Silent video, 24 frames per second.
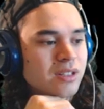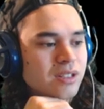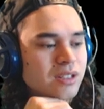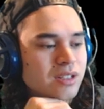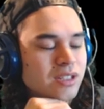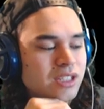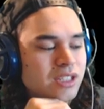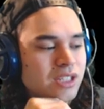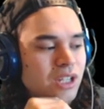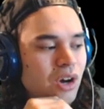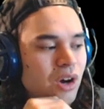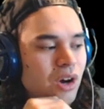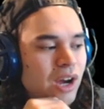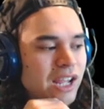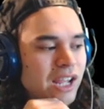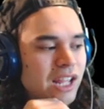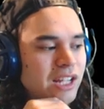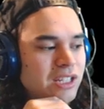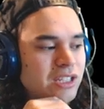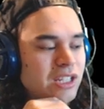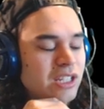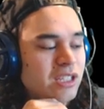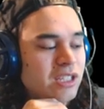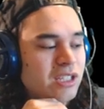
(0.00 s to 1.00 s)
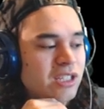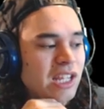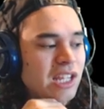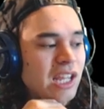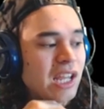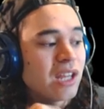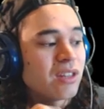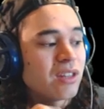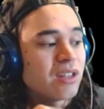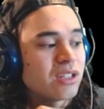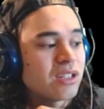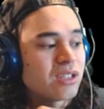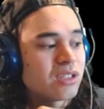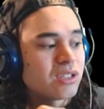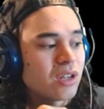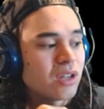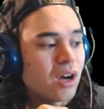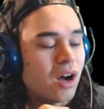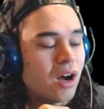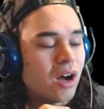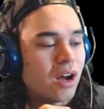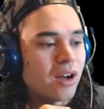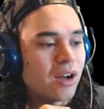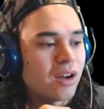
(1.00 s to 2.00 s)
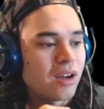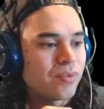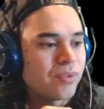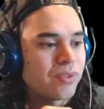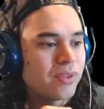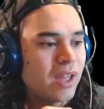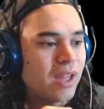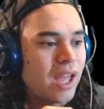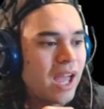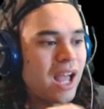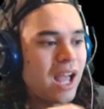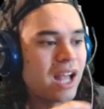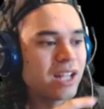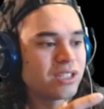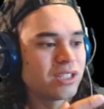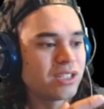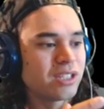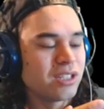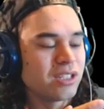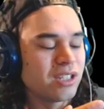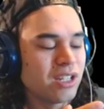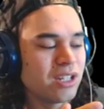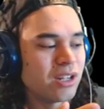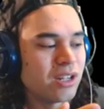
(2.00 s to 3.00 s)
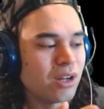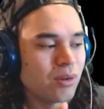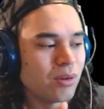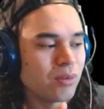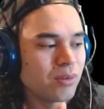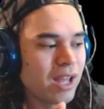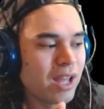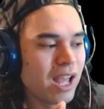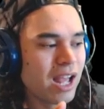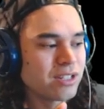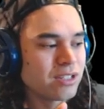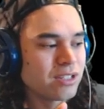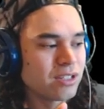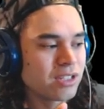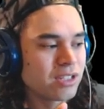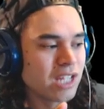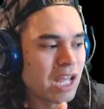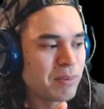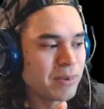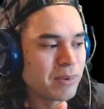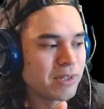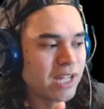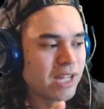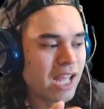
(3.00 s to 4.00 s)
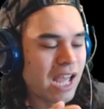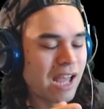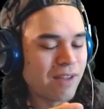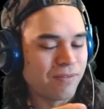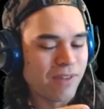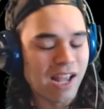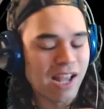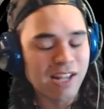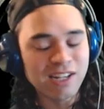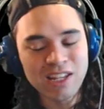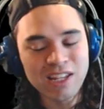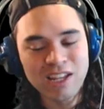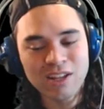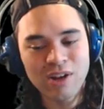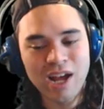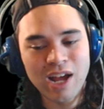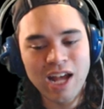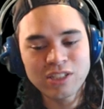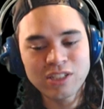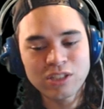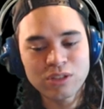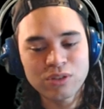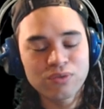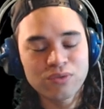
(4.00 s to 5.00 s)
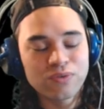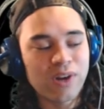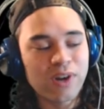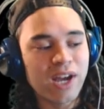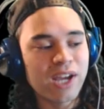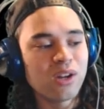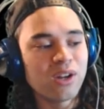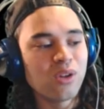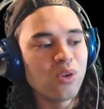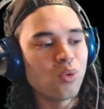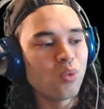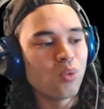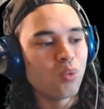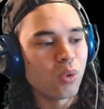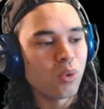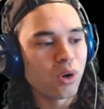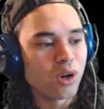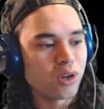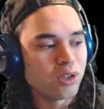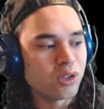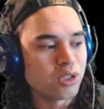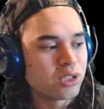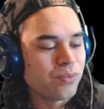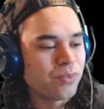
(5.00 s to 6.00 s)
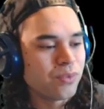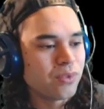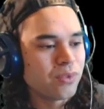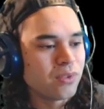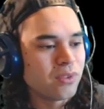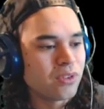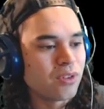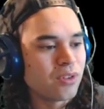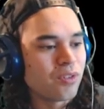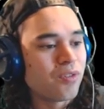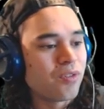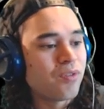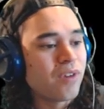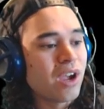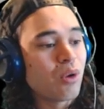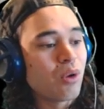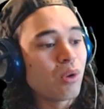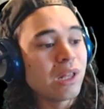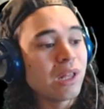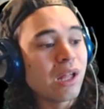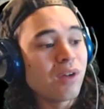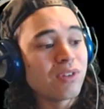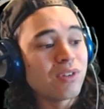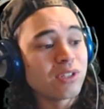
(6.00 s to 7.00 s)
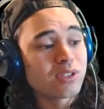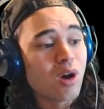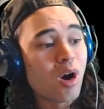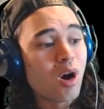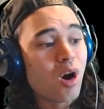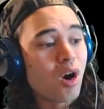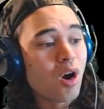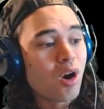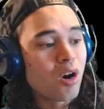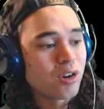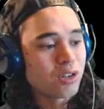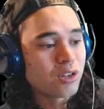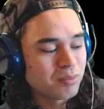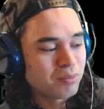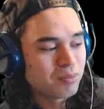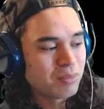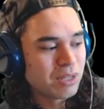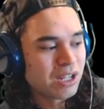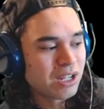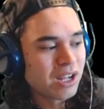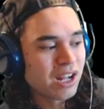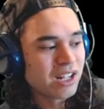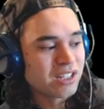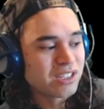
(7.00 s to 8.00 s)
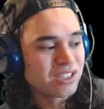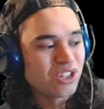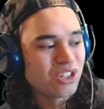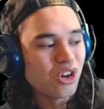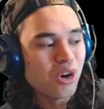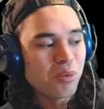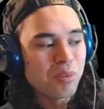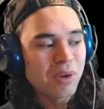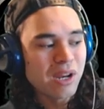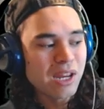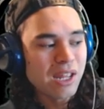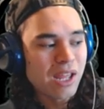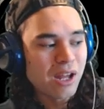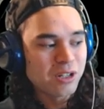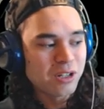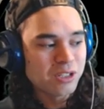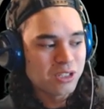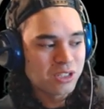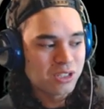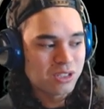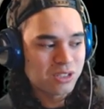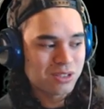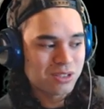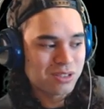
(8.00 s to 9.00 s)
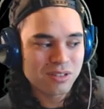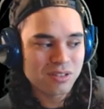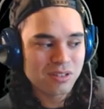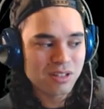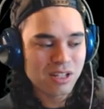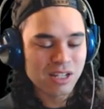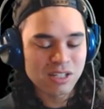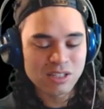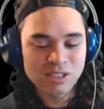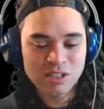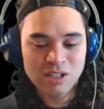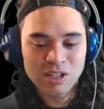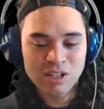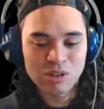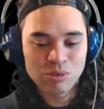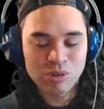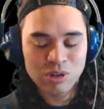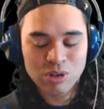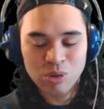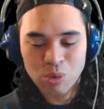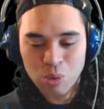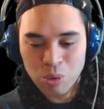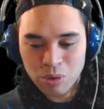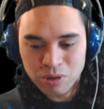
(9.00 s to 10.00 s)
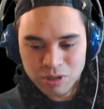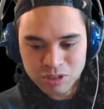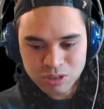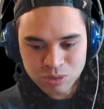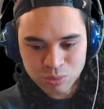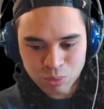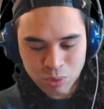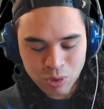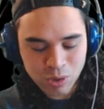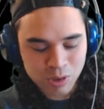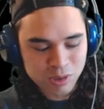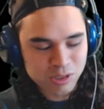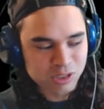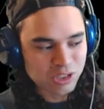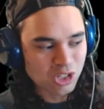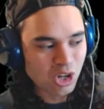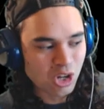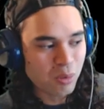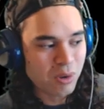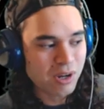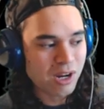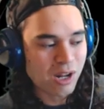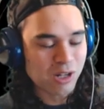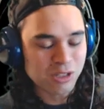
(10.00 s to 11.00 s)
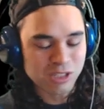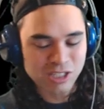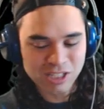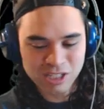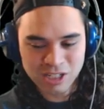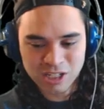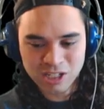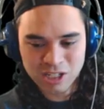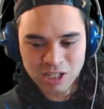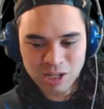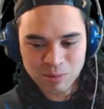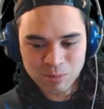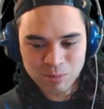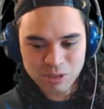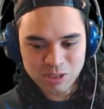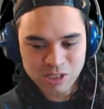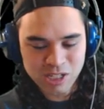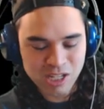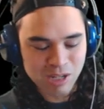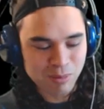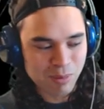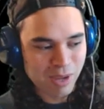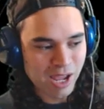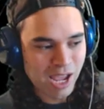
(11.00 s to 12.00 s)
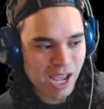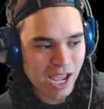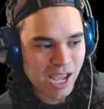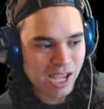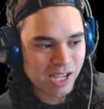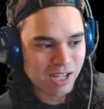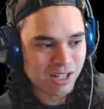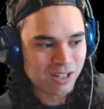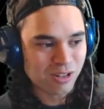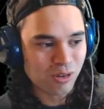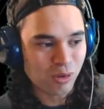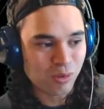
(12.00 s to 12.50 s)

So I guess he's singing this song as, you know, as his epitaph, as his final words, the ferrule of his heart. Because nobody else is going to record his words. No one else is going to come see him hang.